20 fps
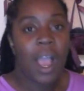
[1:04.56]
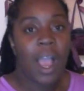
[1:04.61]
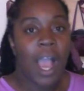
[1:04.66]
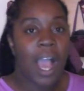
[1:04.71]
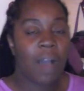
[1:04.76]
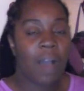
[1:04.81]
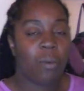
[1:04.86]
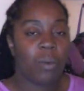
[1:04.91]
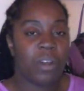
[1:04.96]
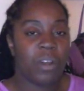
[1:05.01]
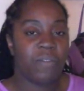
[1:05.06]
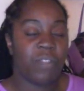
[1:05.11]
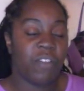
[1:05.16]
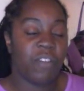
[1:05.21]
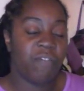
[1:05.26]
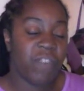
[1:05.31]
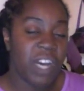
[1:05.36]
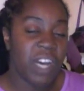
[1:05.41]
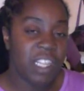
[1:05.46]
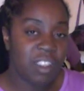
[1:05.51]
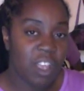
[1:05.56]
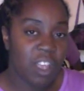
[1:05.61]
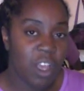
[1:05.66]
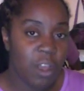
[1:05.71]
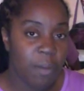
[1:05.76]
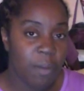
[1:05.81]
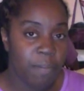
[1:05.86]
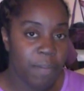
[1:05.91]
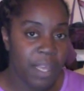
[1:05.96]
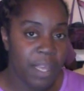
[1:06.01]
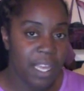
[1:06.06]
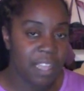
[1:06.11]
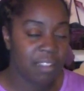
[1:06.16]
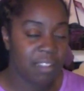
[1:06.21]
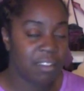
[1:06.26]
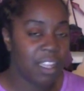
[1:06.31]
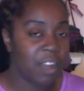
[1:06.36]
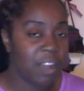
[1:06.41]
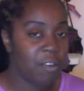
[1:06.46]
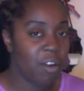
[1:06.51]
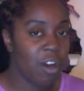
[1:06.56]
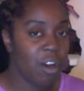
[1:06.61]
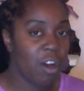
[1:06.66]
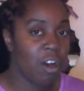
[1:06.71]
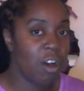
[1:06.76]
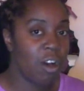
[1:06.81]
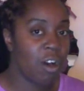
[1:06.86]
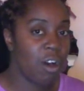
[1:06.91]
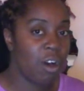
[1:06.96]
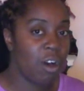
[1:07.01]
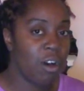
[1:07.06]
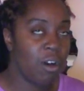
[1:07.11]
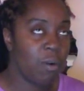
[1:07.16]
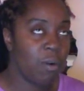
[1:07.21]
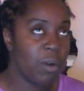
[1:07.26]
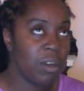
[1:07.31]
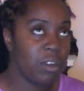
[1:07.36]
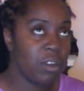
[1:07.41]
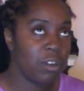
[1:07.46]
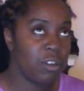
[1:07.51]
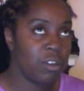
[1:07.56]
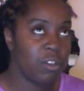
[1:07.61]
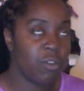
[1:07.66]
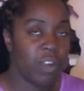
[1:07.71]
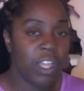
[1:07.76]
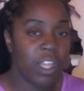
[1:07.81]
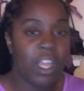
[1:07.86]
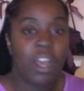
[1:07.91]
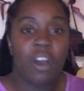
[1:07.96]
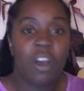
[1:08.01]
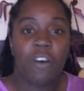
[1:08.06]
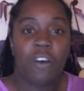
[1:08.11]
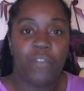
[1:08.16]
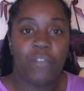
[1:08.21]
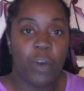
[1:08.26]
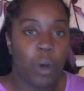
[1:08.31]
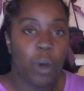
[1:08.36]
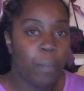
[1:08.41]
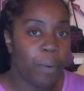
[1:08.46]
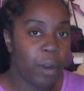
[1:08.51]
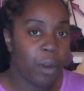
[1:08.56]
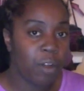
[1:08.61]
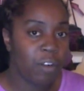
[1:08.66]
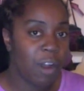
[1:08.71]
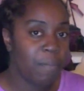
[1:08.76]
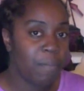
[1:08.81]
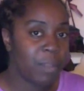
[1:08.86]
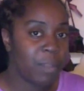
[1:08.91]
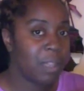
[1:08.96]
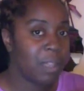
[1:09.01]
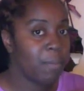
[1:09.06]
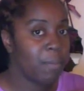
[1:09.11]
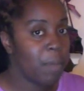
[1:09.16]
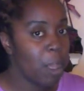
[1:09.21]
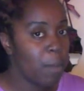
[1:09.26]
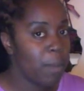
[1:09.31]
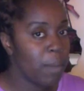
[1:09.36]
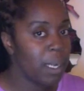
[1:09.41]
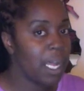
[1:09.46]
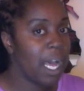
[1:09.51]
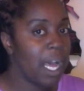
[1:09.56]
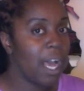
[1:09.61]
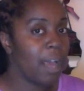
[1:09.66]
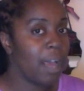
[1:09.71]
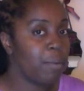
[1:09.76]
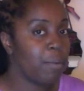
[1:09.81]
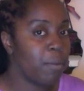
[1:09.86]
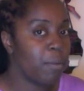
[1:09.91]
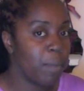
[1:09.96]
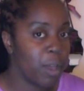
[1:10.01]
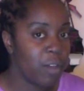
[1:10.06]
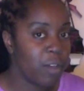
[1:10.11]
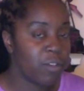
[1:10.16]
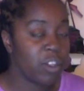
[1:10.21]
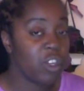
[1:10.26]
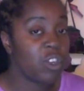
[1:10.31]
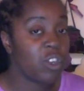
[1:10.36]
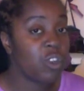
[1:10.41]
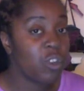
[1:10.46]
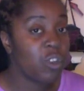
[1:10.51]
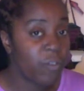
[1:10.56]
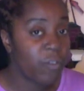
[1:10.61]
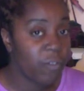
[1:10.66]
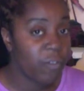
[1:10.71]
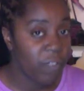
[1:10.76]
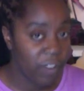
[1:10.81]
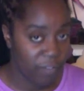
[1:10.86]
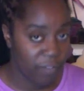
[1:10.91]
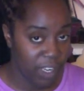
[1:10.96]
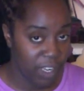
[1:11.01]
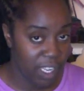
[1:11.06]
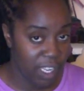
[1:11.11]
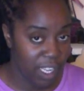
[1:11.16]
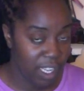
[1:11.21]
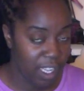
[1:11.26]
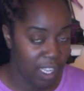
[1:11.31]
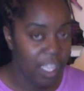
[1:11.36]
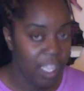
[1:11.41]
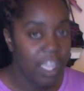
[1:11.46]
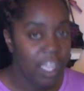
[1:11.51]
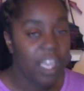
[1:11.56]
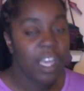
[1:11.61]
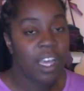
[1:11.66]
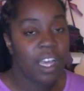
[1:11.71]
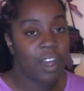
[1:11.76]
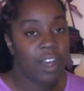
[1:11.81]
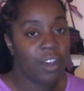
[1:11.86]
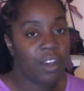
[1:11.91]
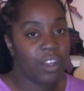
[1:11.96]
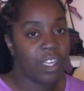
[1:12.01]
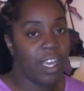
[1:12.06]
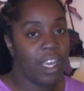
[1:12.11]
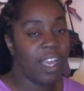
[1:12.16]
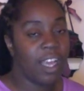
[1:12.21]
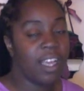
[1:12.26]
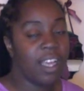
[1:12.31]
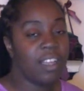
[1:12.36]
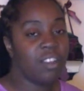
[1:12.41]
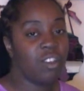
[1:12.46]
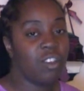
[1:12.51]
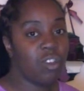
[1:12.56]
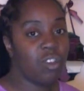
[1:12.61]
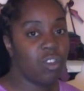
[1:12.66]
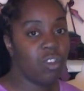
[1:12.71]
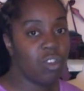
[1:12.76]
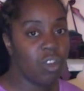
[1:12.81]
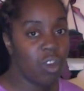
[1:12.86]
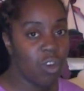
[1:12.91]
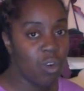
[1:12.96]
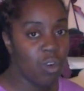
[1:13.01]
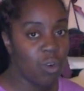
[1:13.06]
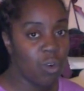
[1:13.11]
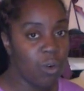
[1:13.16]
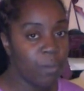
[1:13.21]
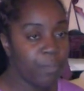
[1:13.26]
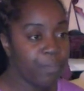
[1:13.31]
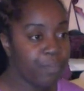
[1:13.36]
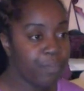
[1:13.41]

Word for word: And with the Fast Home Biz, there are one, two, three, four programs at the moment. I promote the 250. Okay, so